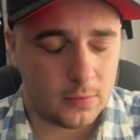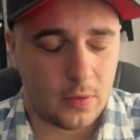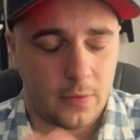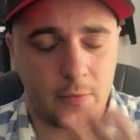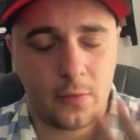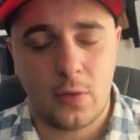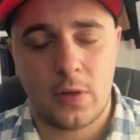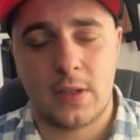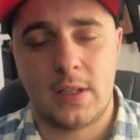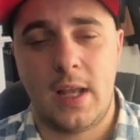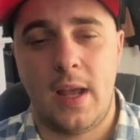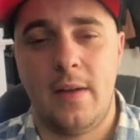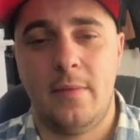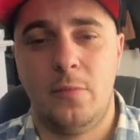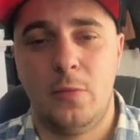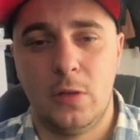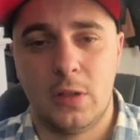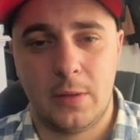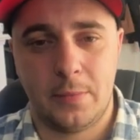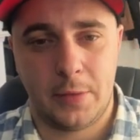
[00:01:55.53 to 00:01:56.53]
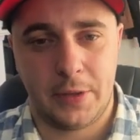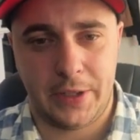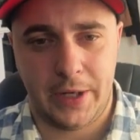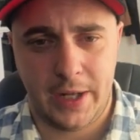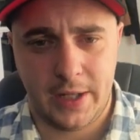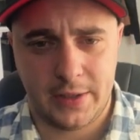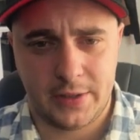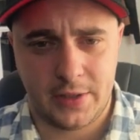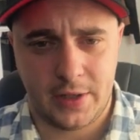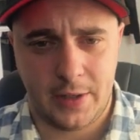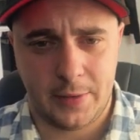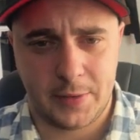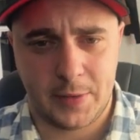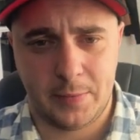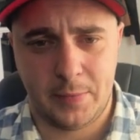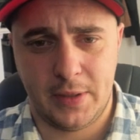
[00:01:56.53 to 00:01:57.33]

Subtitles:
Of course, I have multiple airdrops,